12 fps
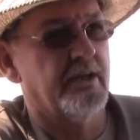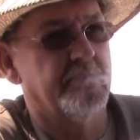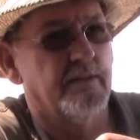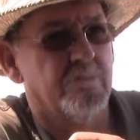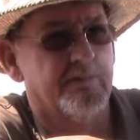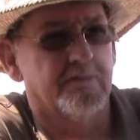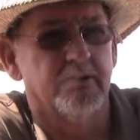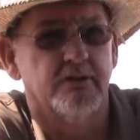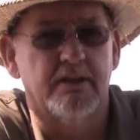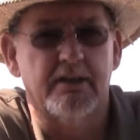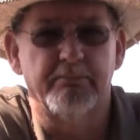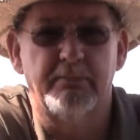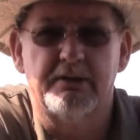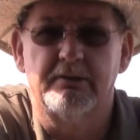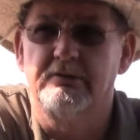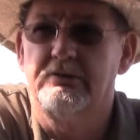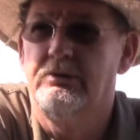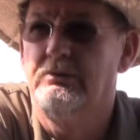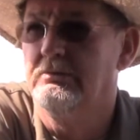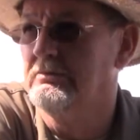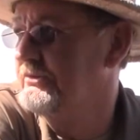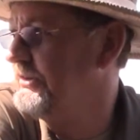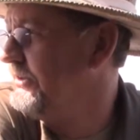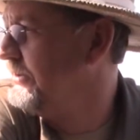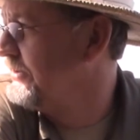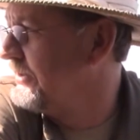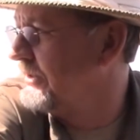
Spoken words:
know there's a lot better tools that